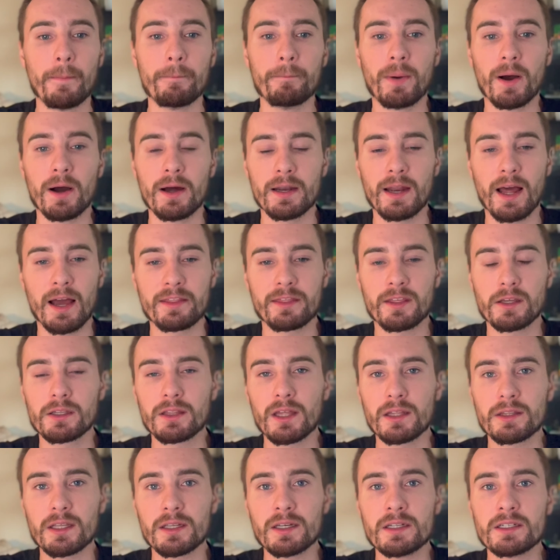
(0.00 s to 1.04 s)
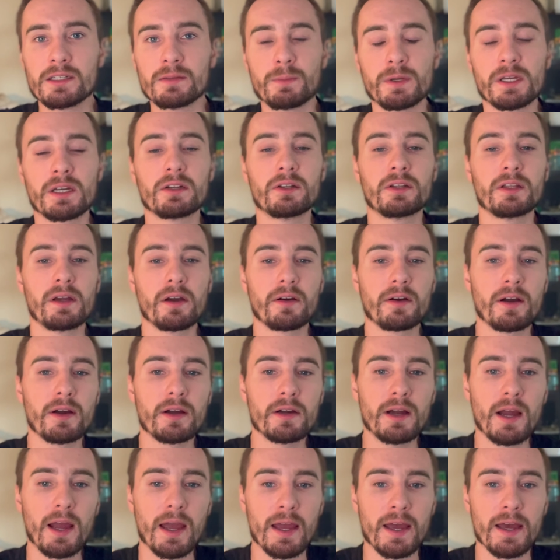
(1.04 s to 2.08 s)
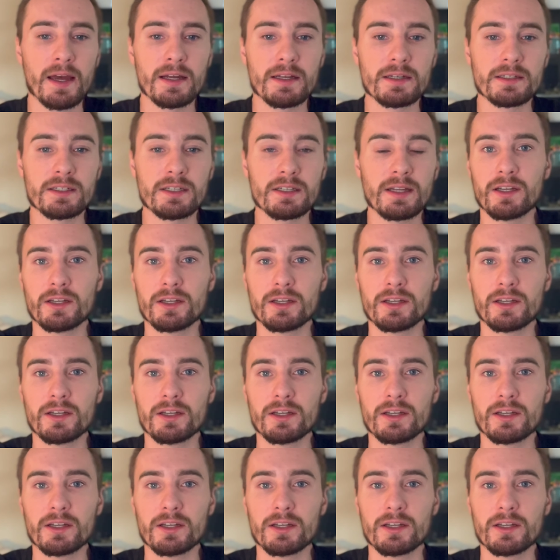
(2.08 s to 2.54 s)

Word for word: but I think that they need to be clearer and